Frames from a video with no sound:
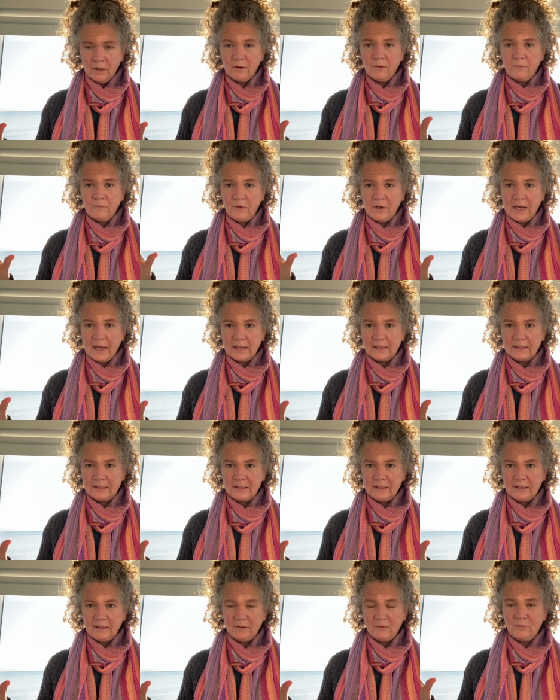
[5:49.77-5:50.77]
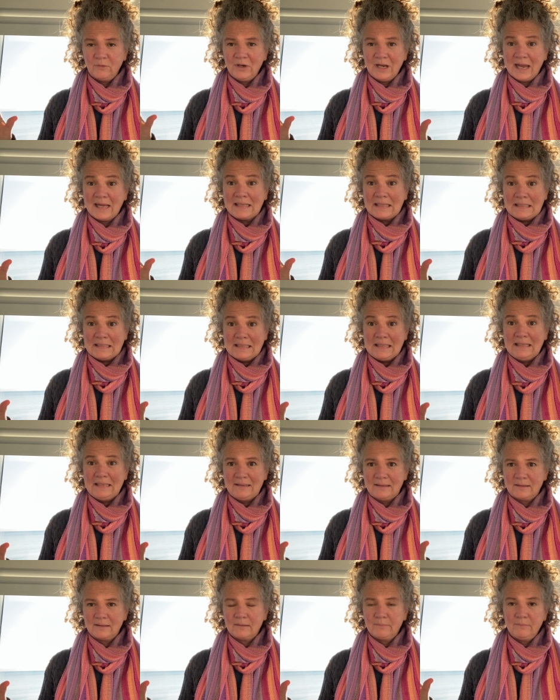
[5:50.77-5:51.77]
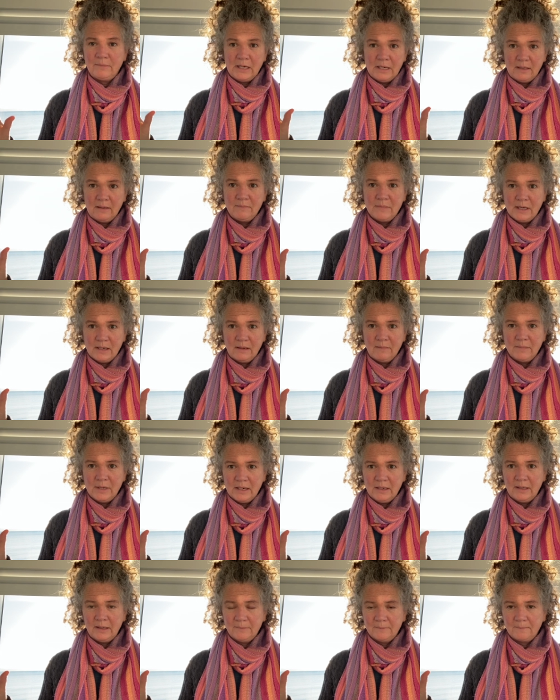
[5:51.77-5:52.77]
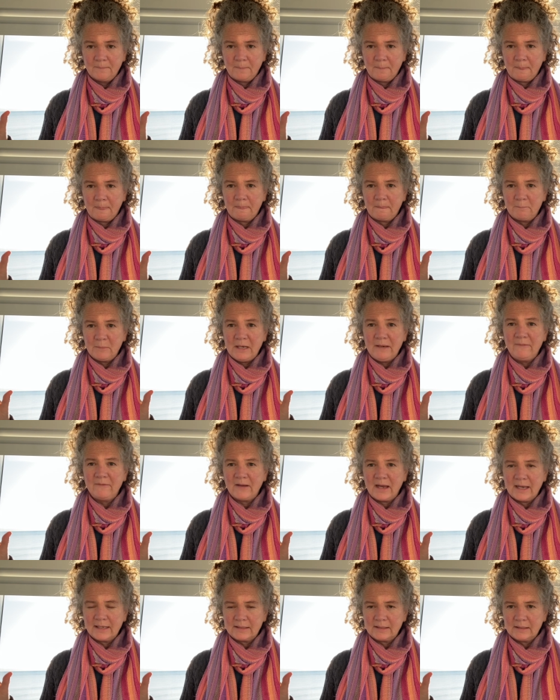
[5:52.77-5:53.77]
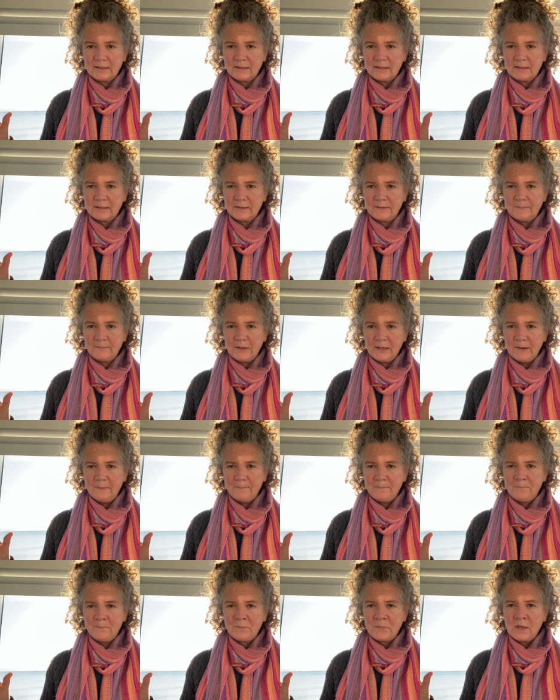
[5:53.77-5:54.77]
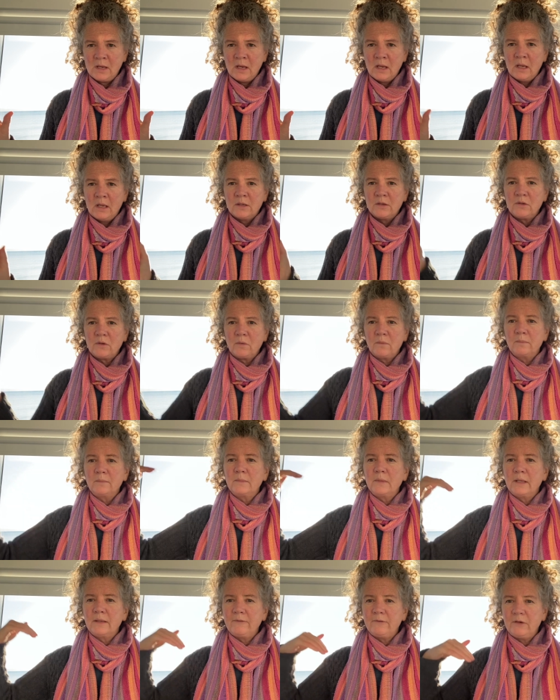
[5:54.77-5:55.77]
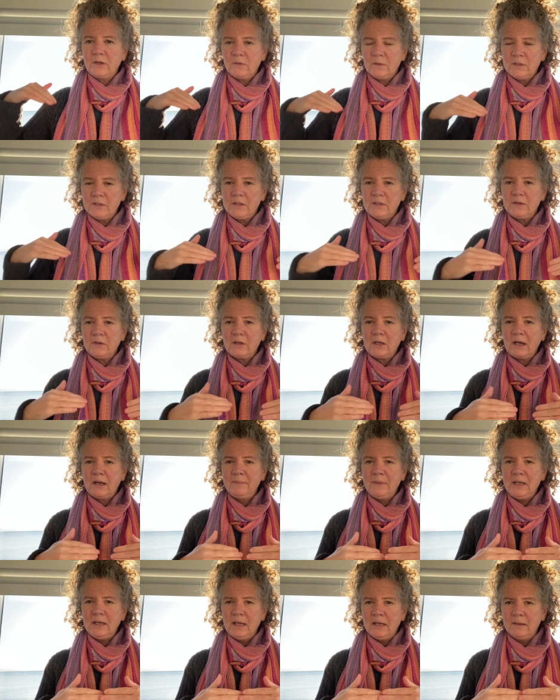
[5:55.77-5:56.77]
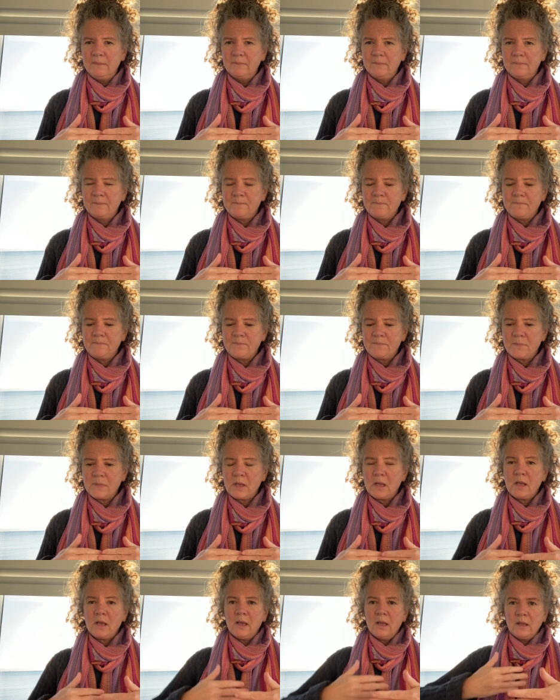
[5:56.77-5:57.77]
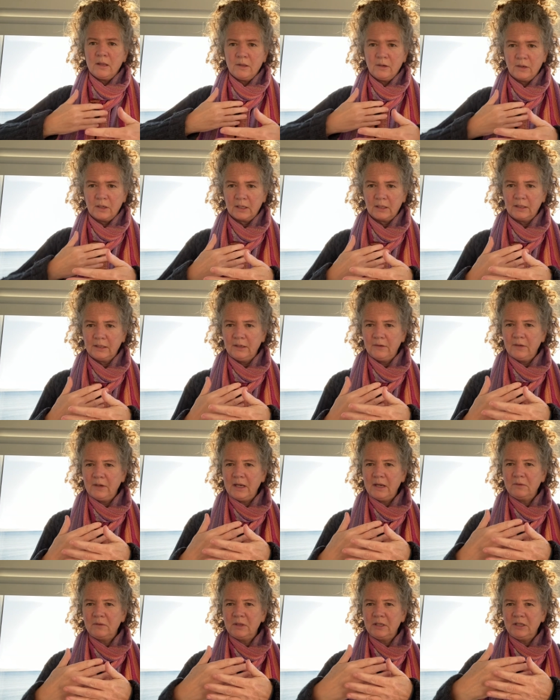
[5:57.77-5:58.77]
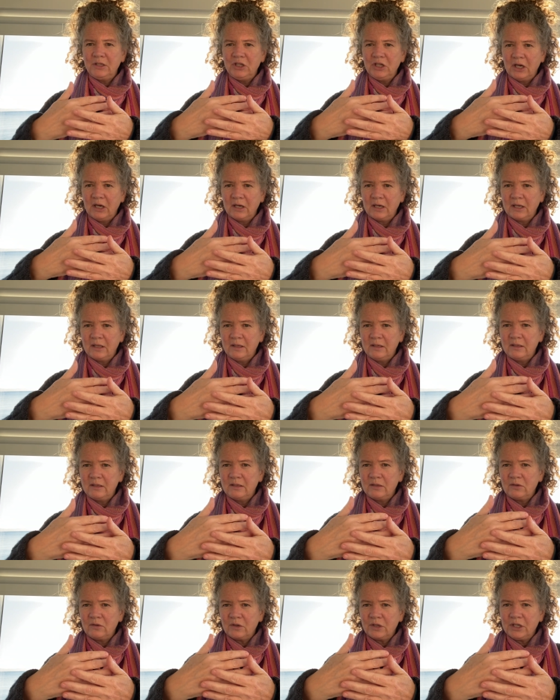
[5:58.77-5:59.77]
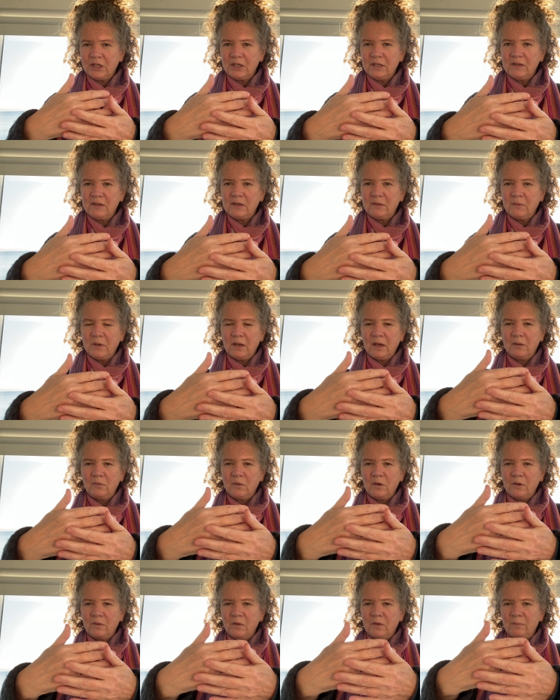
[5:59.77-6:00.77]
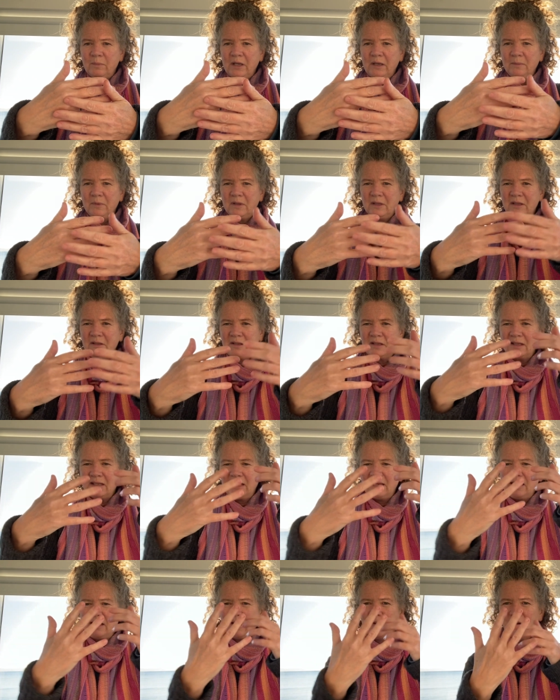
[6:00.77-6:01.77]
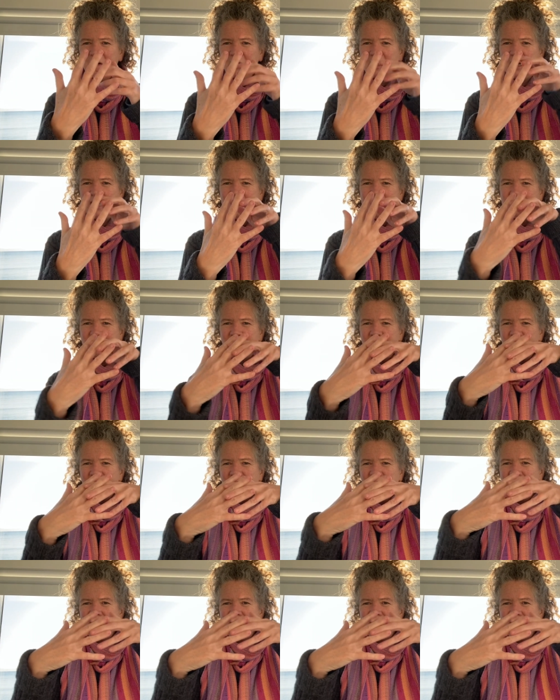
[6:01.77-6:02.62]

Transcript: realities, many facets. Yeah. So frequencies are coming in. They're clearing out the junk and the distortions. And when I work with people, it looks like all kinds of crud